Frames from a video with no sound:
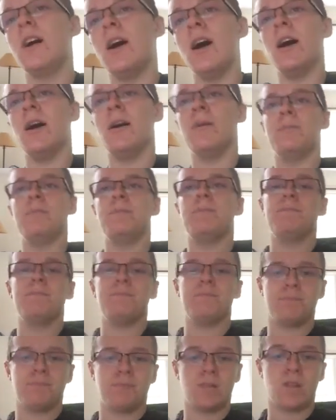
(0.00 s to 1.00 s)
I'm
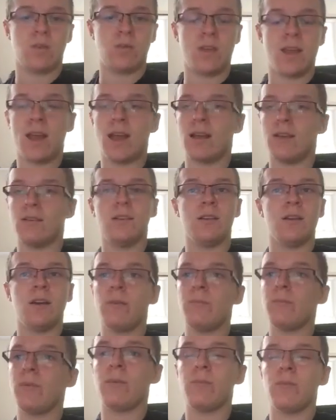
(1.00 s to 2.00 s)

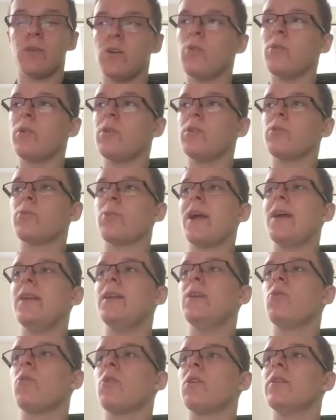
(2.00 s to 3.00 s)
going with
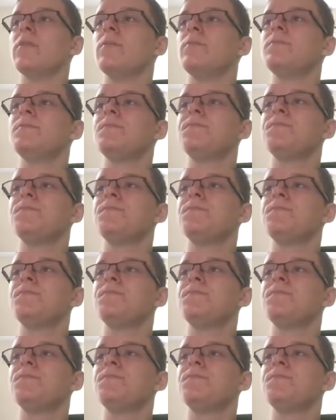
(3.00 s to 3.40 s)
Randy Orton.